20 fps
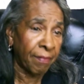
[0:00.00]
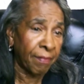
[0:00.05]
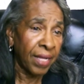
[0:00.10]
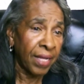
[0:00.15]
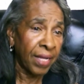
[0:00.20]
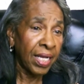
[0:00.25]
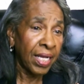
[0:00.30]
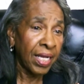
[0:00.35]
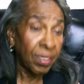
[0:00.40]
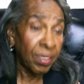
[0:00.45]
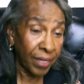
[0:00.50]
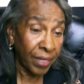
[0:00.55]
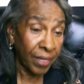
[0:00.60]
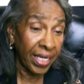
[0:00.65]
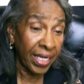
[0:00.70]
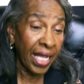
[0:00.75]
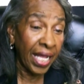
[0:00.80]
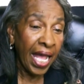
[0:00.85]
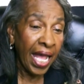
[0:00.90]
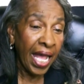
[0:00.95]
We
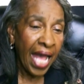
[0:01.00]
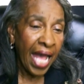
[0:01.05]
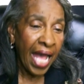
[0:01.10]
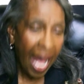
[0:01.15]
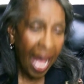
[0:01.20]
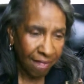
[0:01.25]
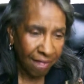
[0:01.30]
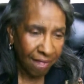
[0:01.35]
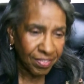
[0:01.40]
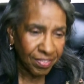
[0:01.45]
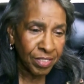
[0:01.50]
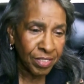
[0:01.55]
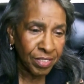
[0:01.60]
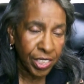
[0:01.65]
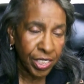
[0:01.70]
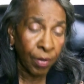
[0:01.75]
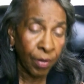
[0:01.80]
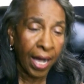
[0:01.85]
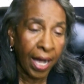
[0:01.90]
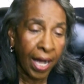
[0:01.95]
have to show up.